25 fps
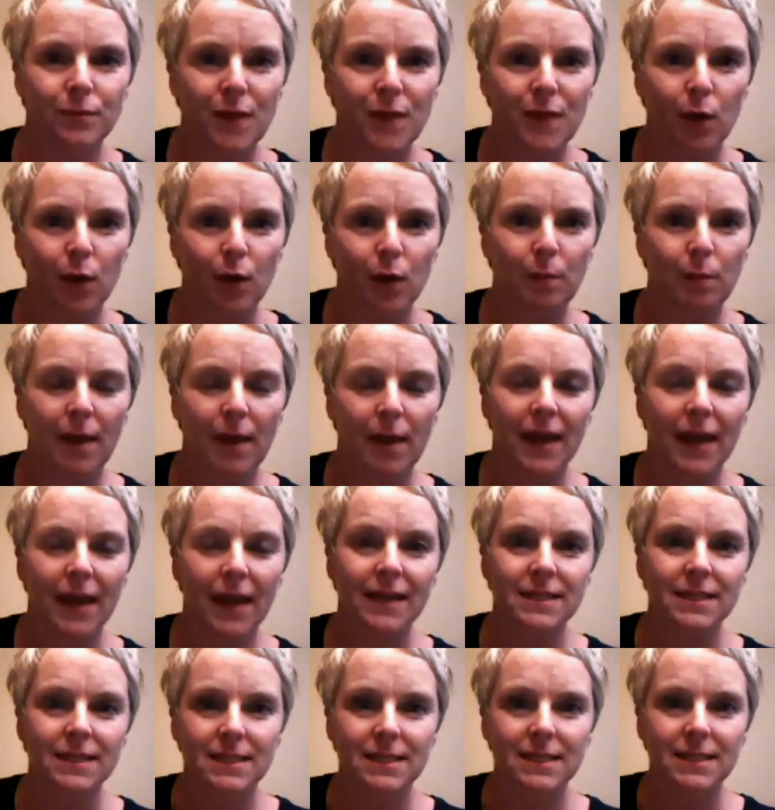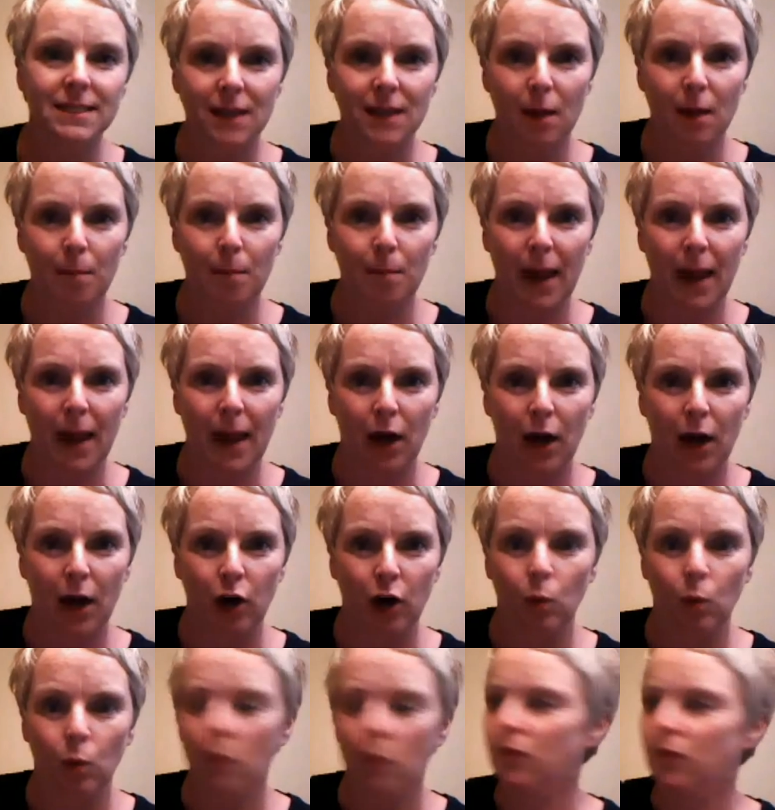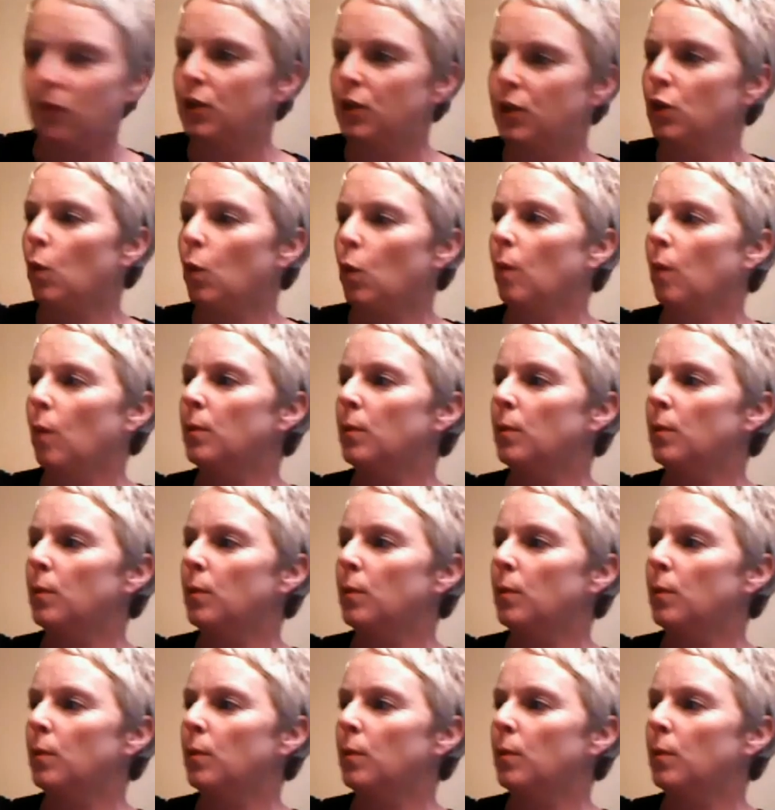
that remained bare with the normal